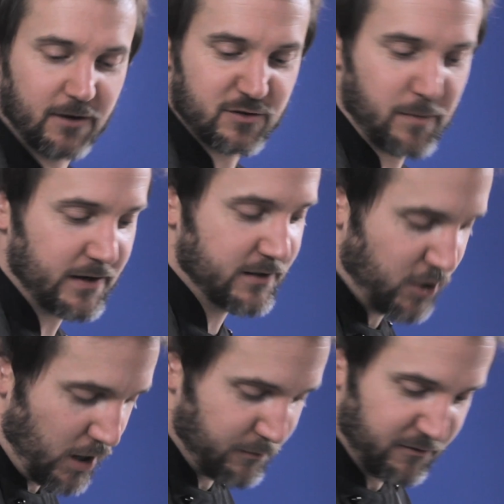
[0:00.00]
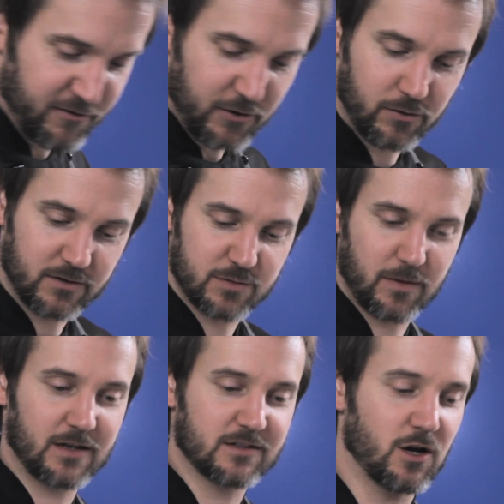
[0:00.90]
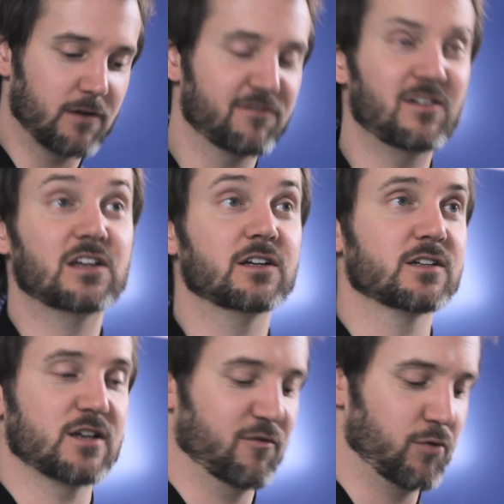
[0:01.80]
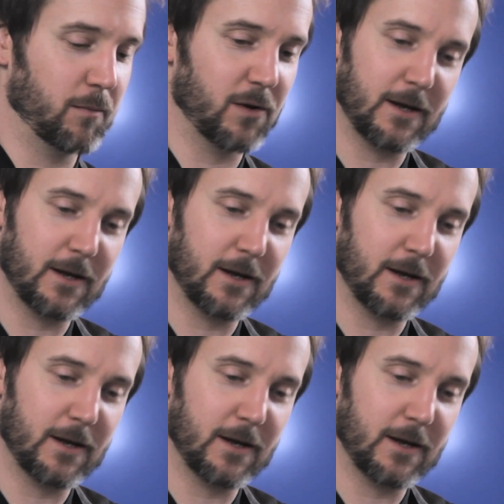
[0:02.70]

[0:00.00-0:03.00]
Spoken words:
of spending time on food and spending time feeding yourself properly.